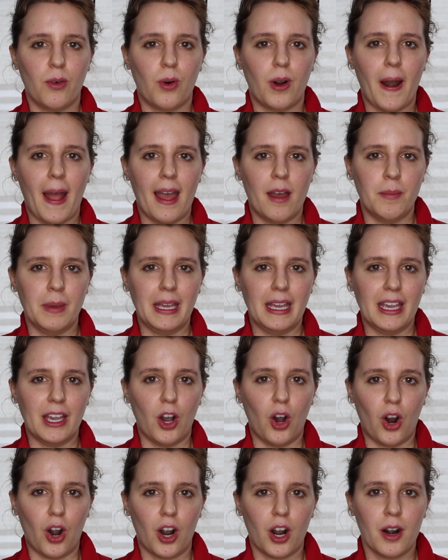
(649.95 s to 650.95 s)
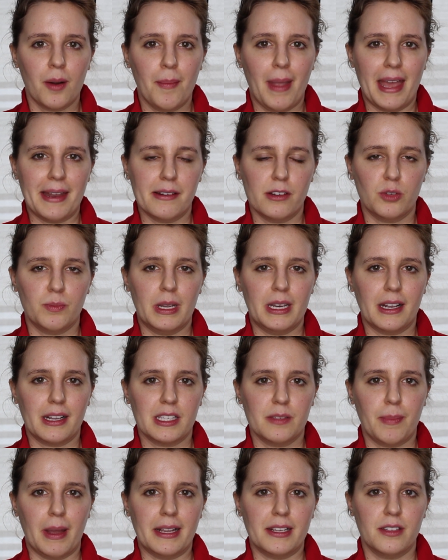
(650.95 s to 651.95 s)
or MER, management
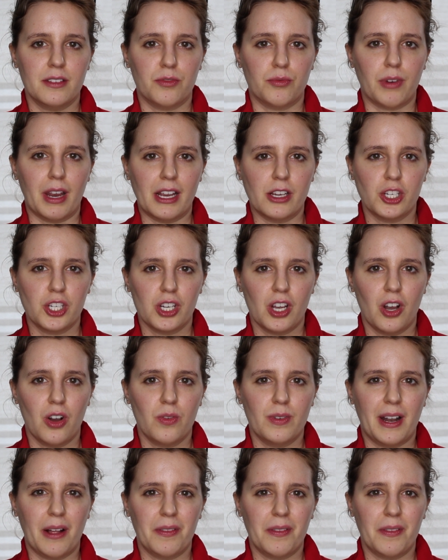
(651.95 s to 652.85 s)
expense ratio.